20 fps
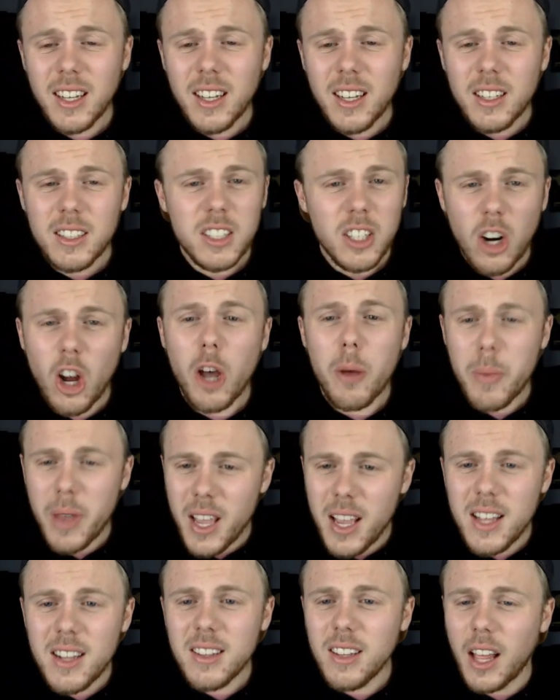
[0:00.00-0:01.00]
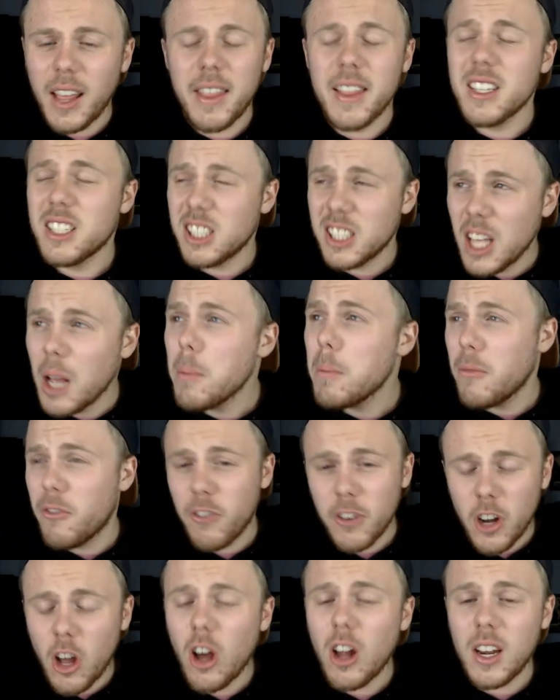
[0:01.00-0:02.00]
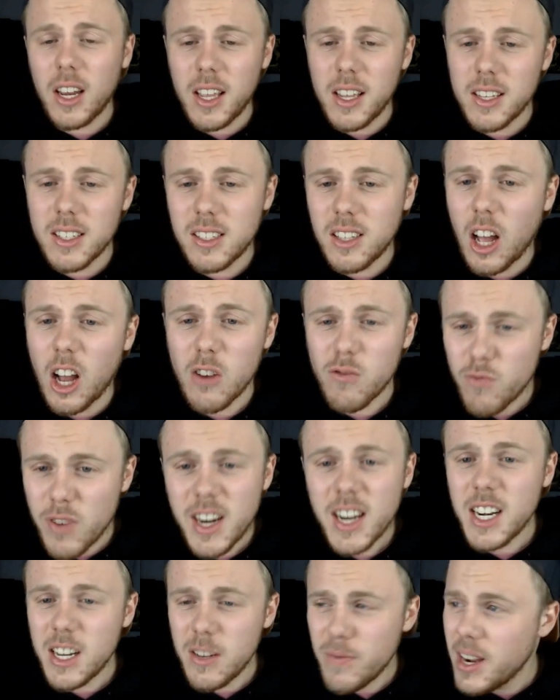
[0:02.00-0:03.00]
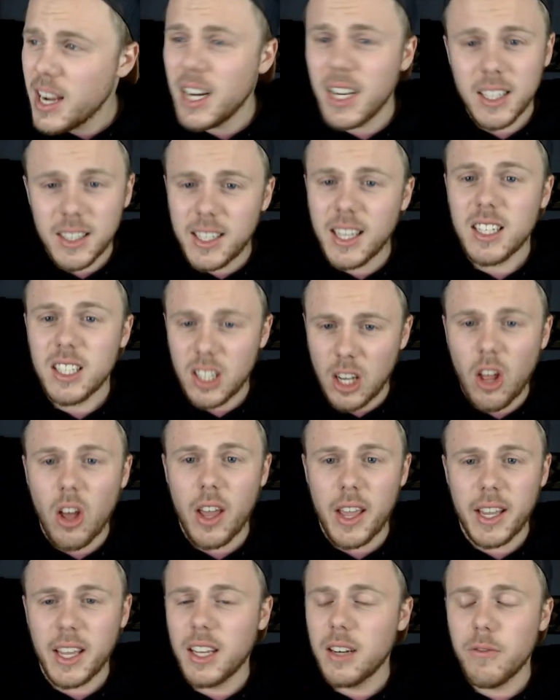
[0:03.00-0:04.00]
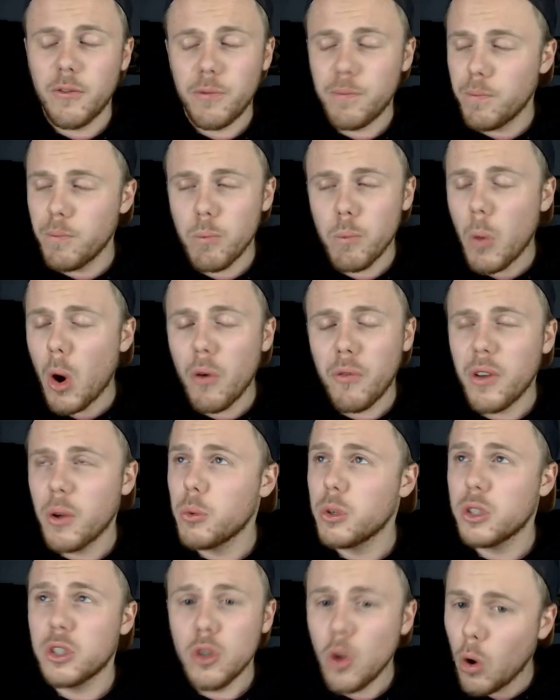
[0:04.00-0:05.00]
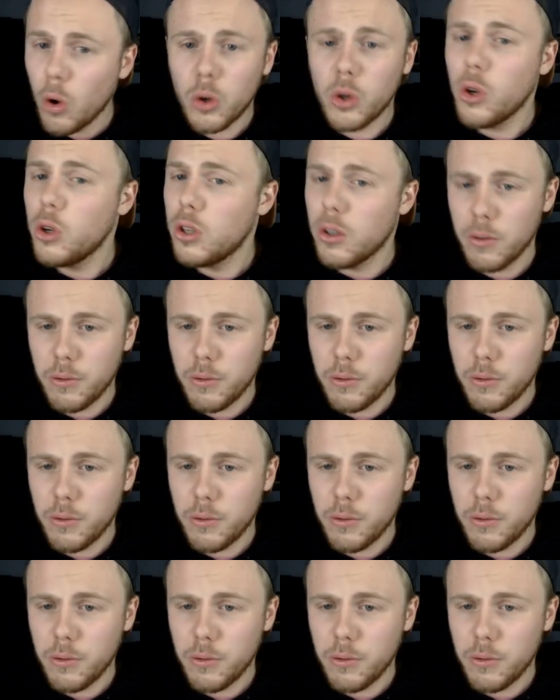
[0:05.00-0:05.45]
Do you know what I mean? Like there's some finales that I really, really dislike, and Moffat was not good at